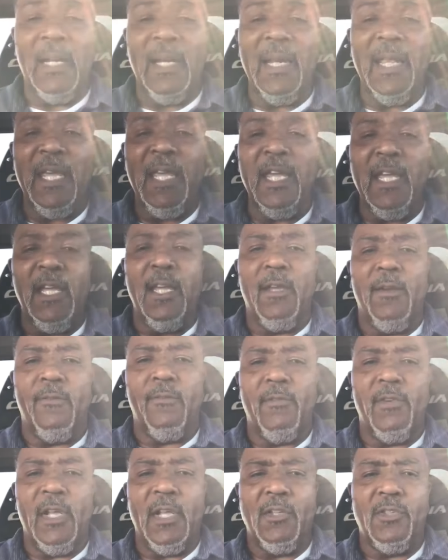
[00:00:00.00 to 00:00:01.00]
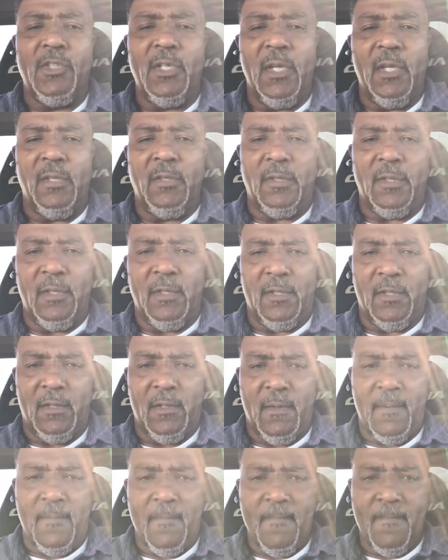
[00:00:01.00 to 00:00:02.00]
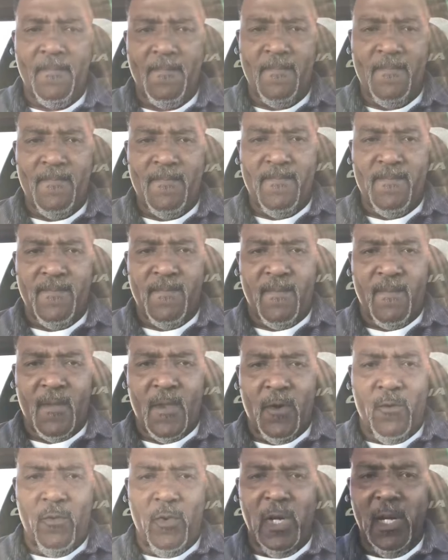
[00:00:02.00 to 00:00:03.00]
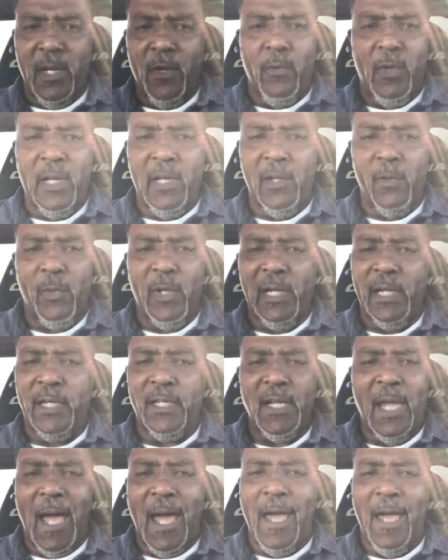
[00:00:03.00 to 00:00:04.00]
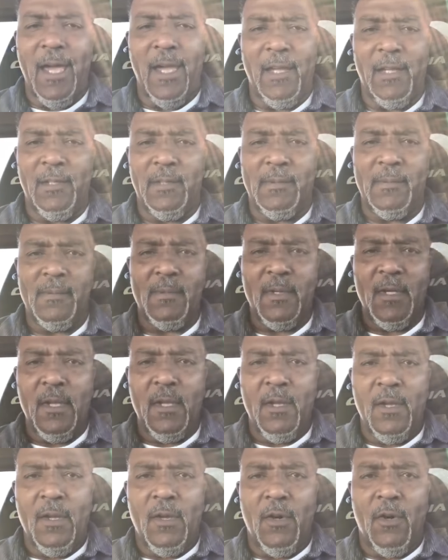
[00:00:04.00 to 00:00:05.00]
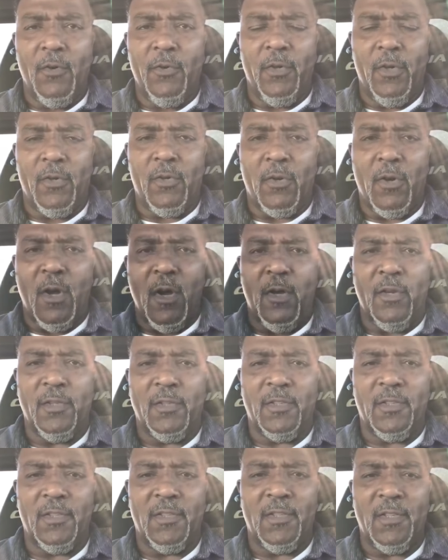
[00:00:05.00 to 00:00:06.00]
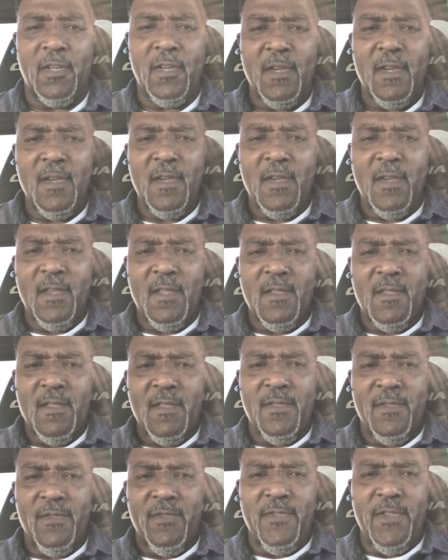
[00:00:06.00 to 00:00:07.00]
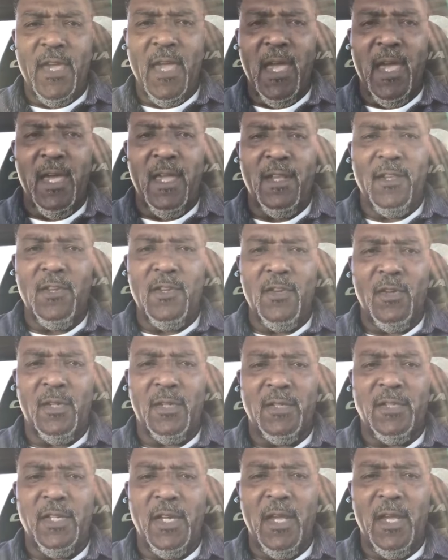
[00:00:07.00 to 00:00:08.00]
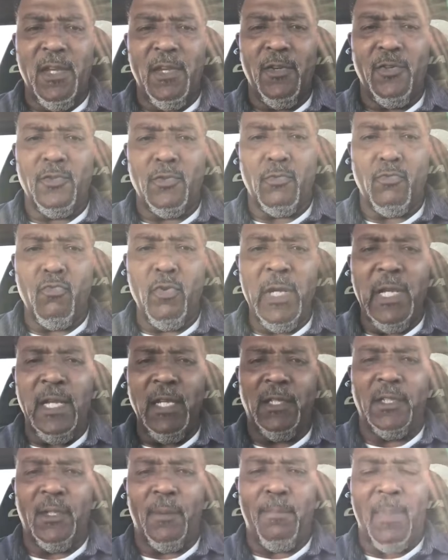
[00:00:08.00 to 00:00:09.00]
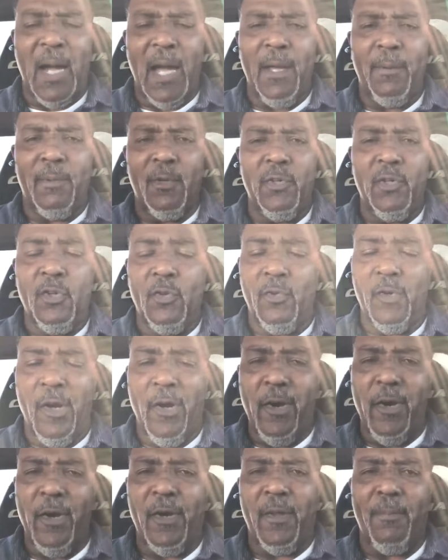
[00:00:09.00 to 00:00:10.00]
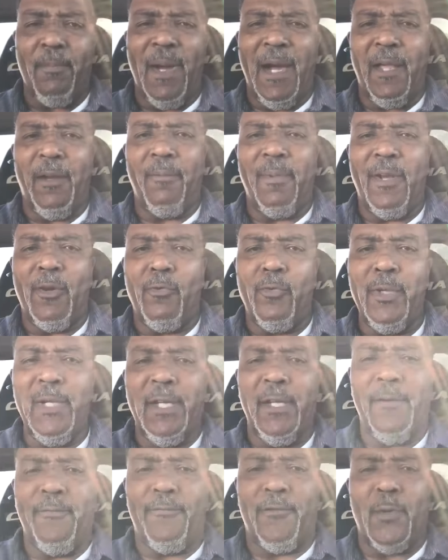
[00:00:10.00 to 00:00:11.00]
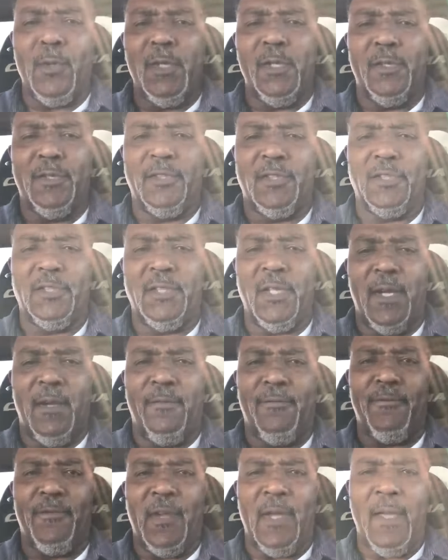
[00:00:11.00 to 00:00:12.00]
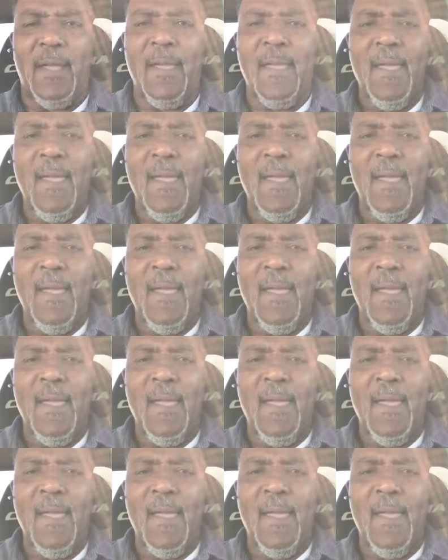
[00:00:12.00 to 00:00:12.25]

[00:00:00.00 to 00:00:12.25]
believe that Jesus really, really, really died on the cross, then you continue to read the Bible. You heard about him. Now read it for yourself.